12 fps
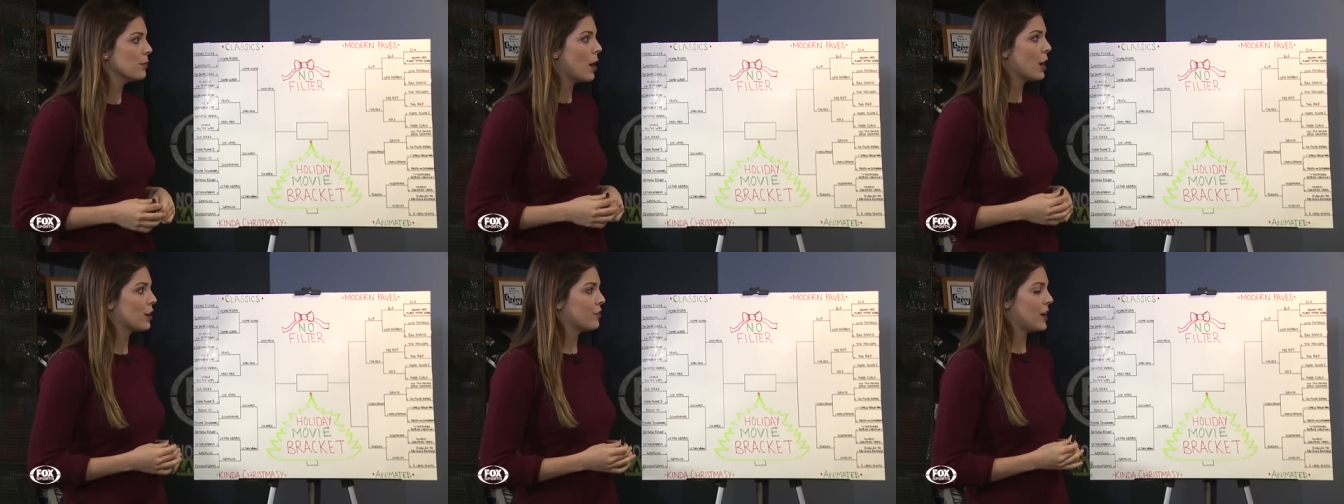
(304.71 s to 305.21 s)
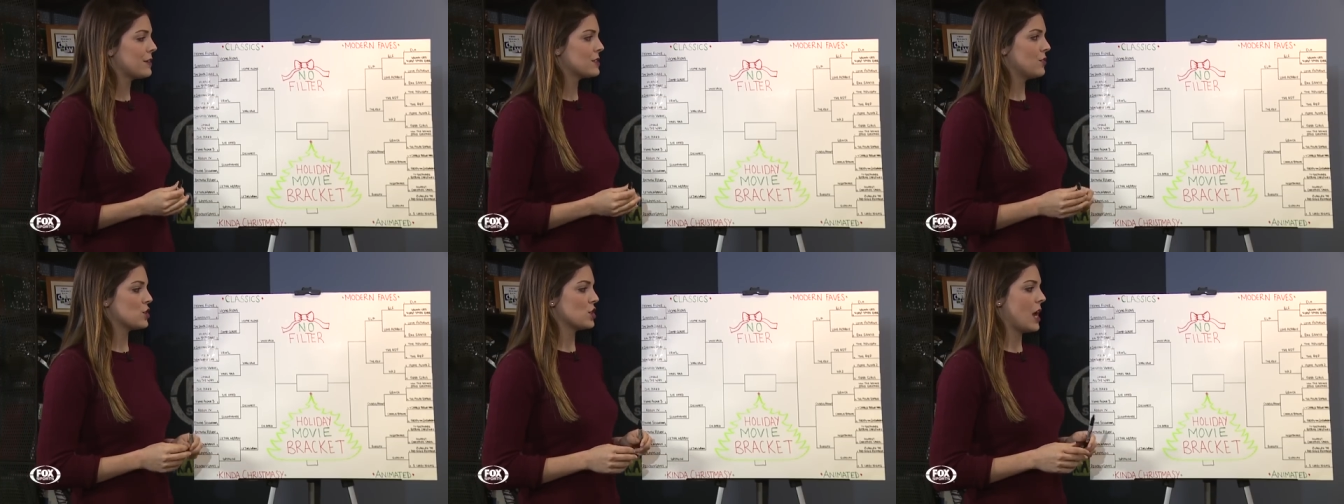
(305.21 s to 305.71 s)
modern faves
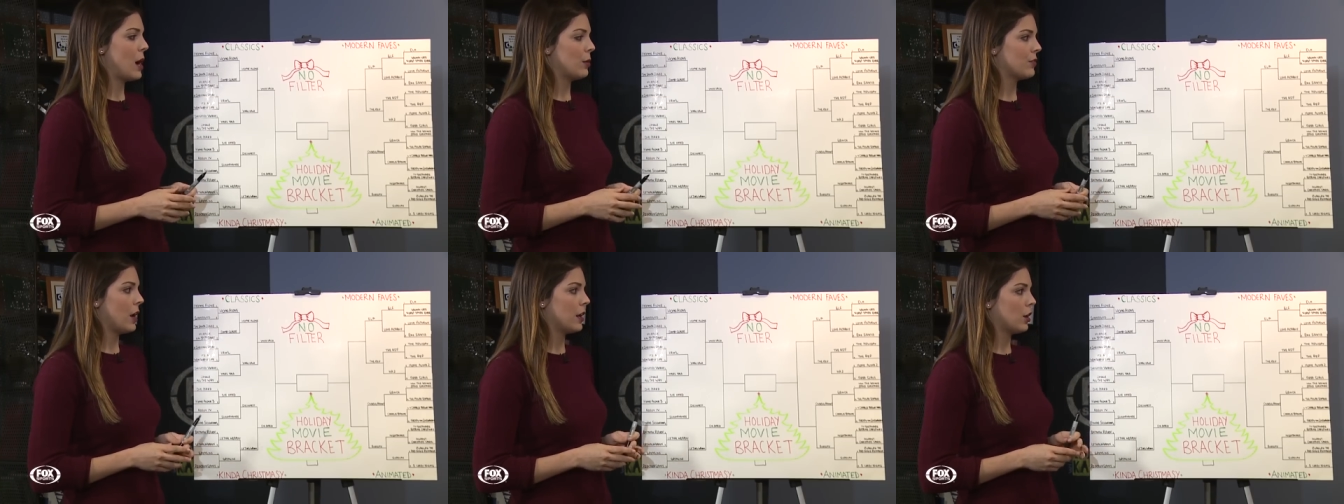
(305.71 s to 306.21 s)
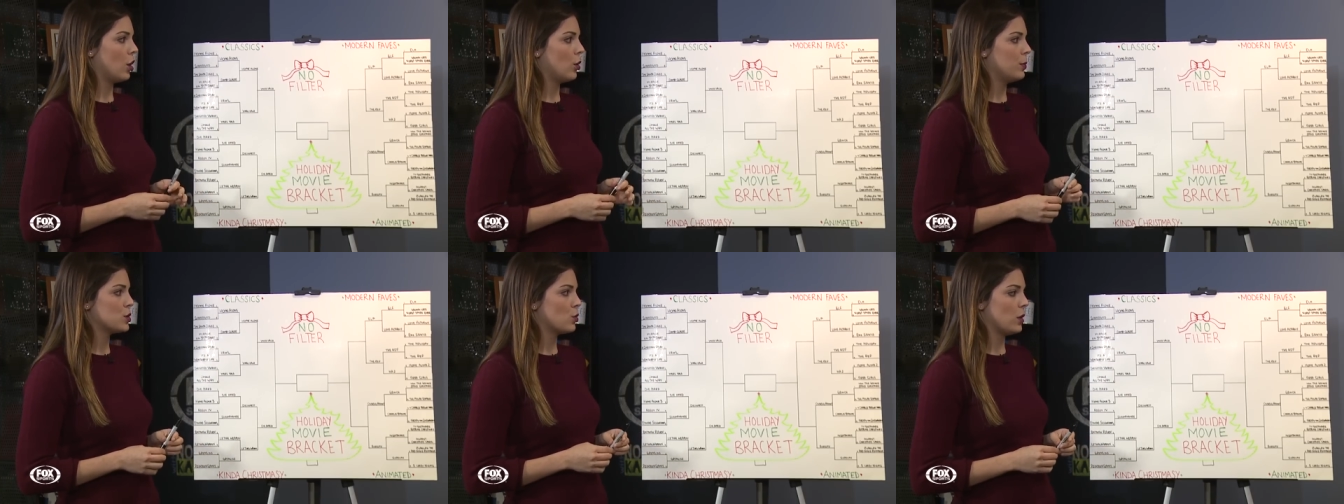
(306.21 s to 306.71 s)
division now, we've got to go
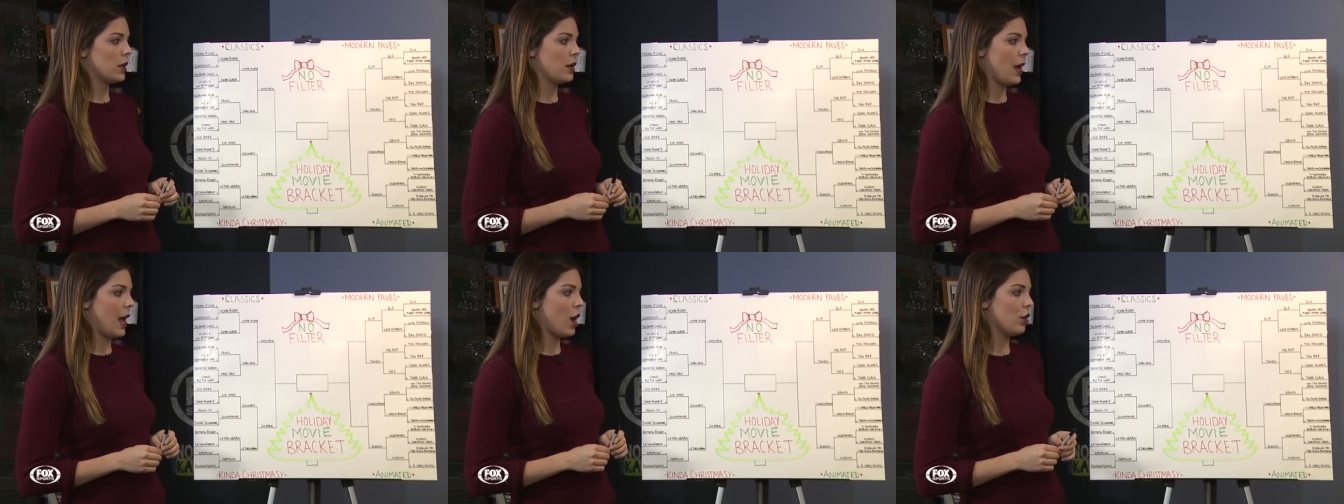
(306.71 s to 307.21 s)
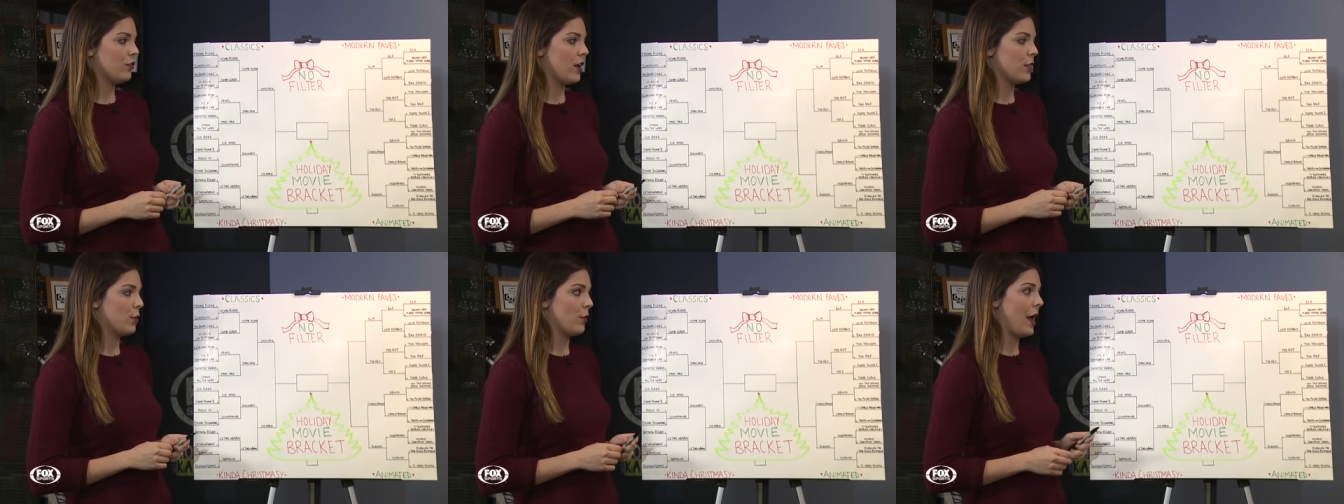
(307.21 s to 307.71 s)
between Elf
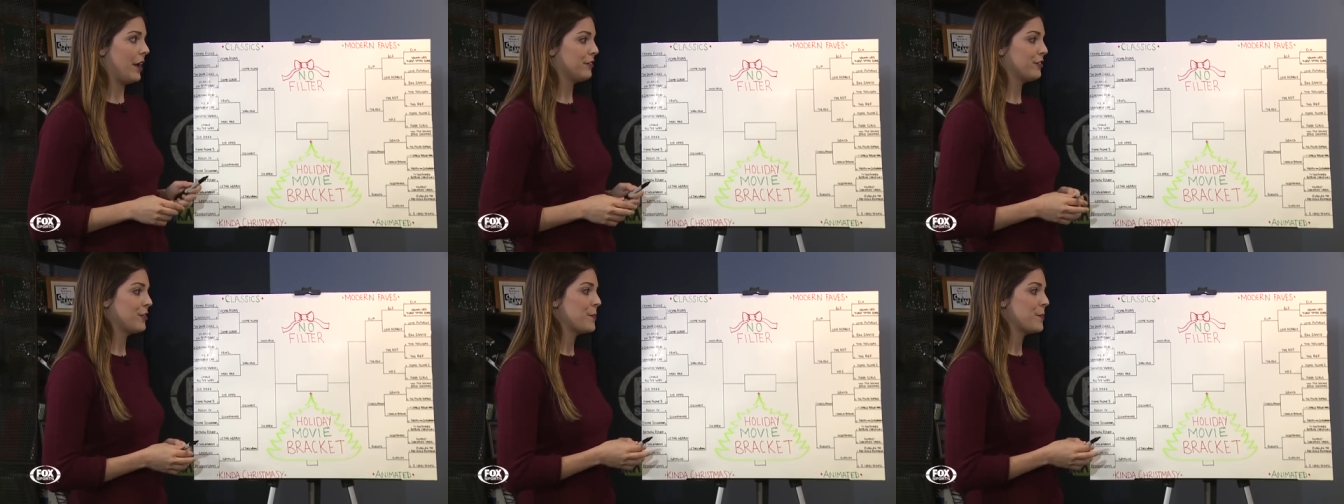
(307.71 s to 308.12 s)
and The Ref.